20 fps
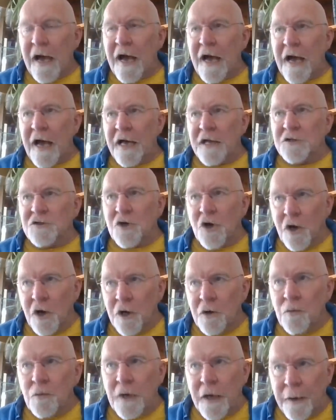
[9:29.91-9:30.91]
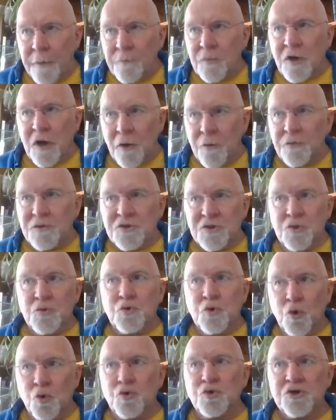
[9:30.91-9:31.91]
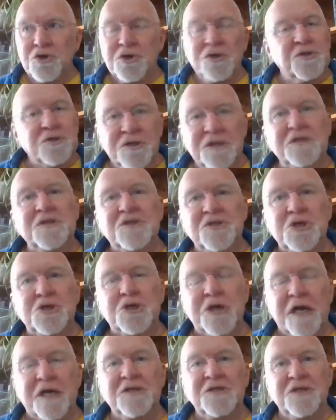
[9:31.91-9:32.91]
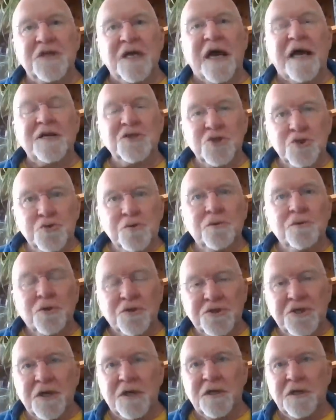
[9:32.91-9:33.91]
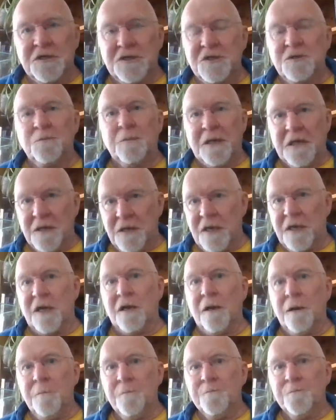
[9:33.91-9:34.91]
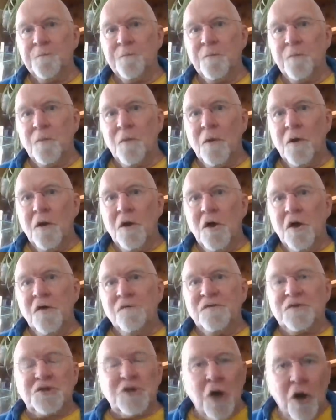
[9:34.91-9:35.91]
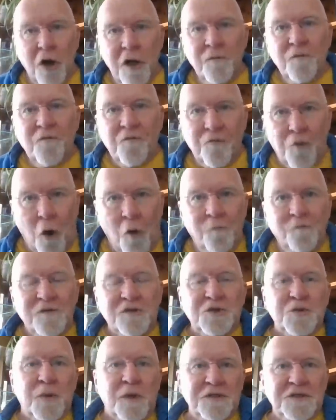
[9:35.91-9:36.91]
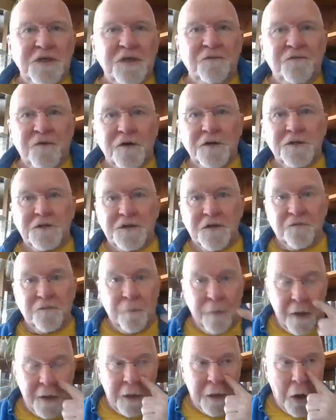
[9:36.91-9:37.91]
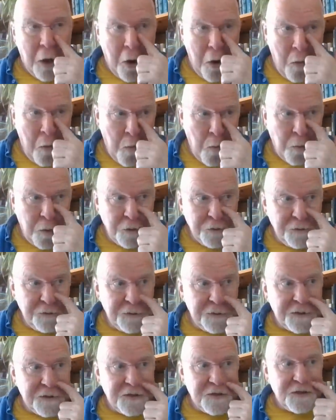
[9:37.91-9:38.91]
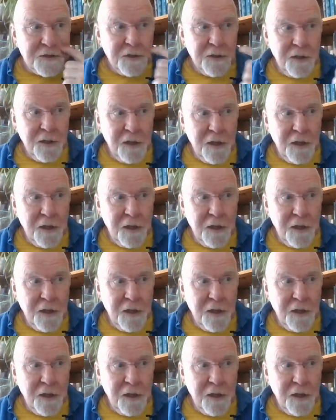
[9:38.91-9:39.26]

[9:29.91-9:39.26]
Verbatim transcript: and I am going to cautiously suggest that astrologically speaking, the time from the 21st of May onwards